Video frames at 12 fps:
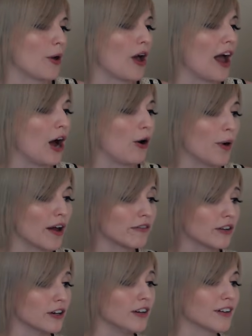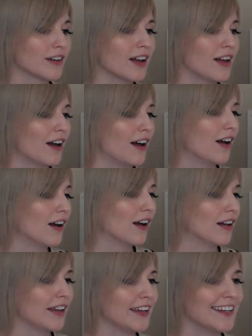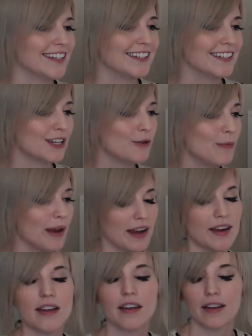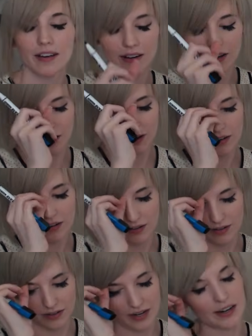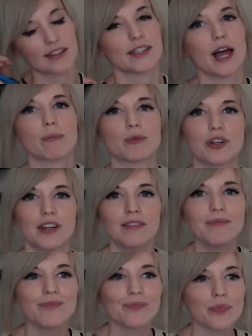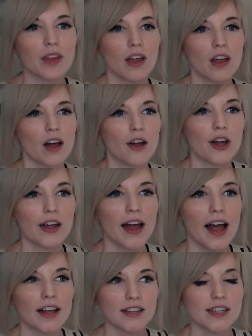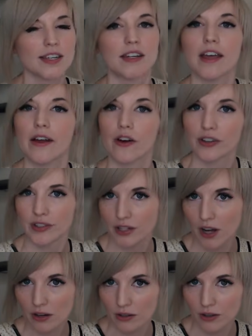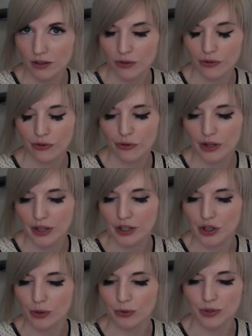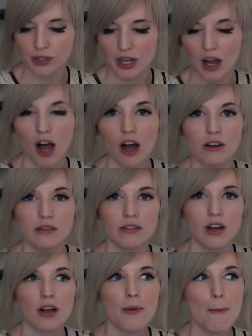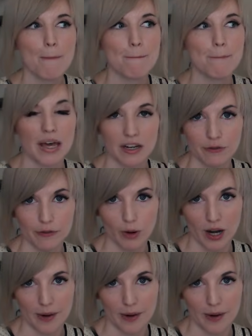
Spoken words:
However, he did make an exception, as did Aristotle, for the use of metaphor.